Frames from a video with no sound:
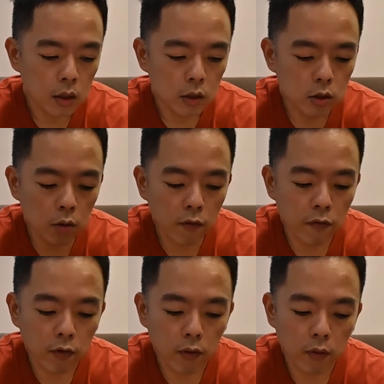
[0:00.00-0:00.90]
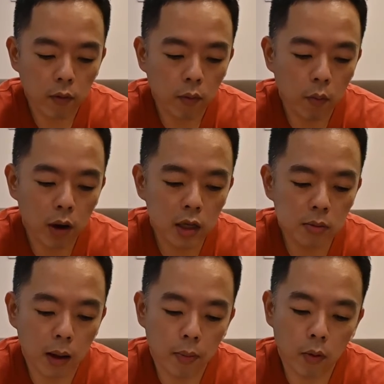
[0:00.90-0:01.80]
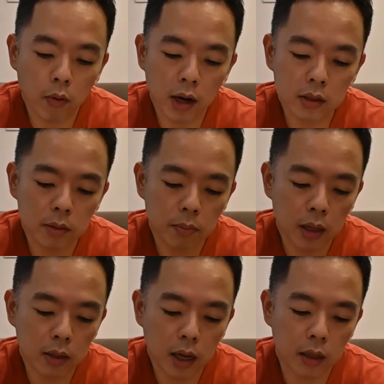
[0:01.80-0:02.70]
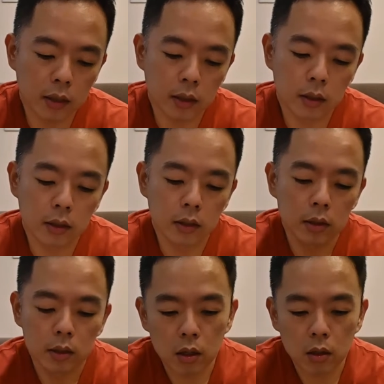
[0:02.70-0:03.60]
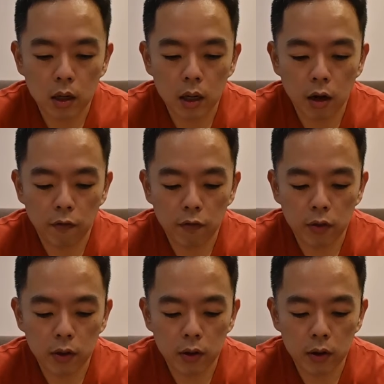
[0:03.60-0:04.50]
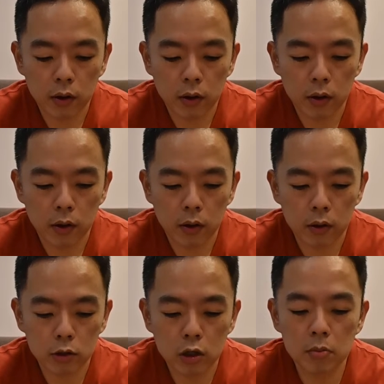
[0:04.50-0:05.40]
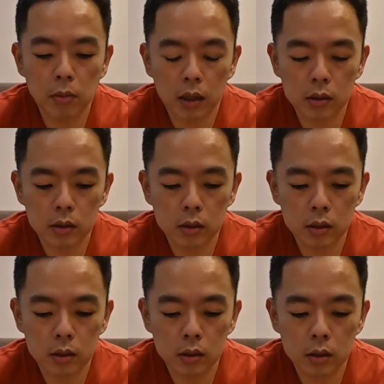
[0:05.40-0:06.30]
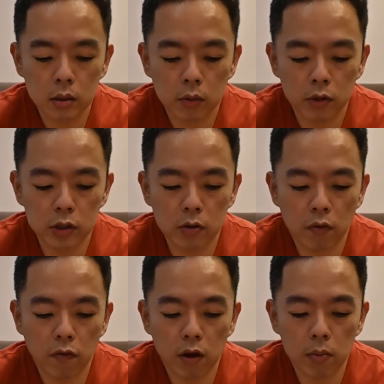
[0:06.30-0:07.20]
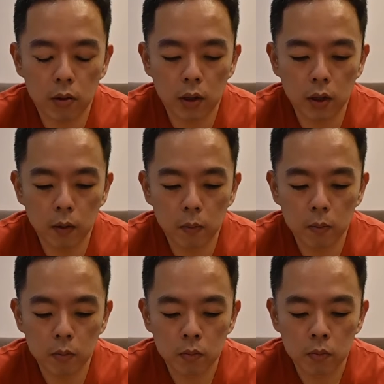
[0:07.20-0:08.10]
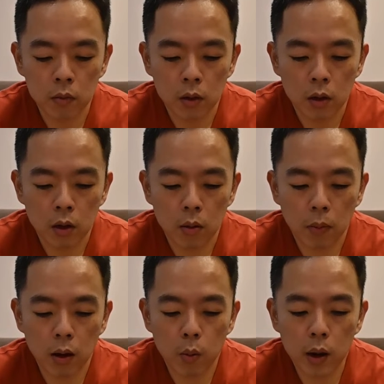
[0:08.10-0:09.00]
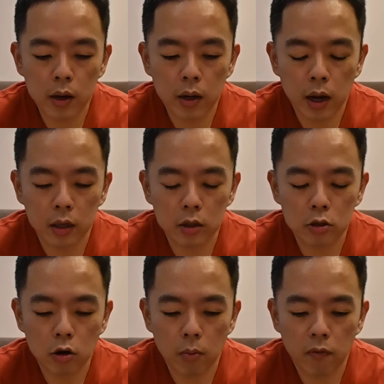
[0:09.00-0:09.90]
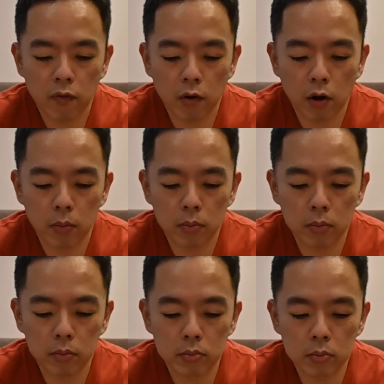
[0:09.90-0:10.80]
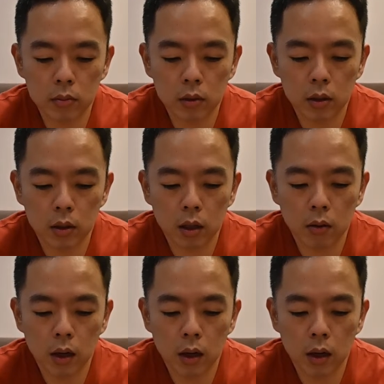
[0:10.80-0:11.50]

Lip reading: So what is my progress back then? Right after 3 months, which is on February, my weight had dropped from around